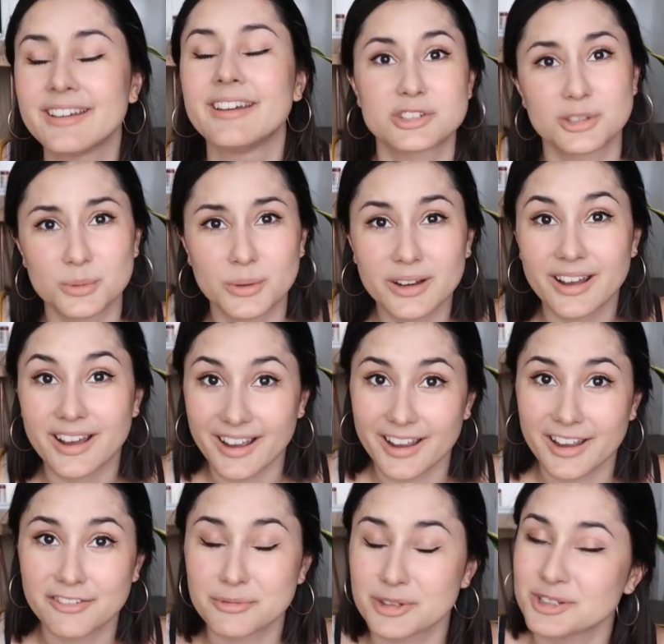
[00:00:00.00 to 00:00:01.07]
which is what I
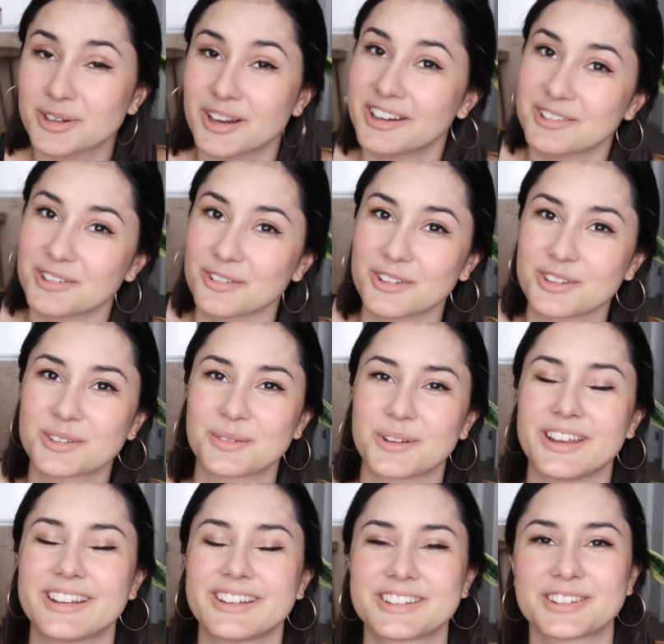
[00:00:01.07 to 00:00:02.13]
have been trying to do this week.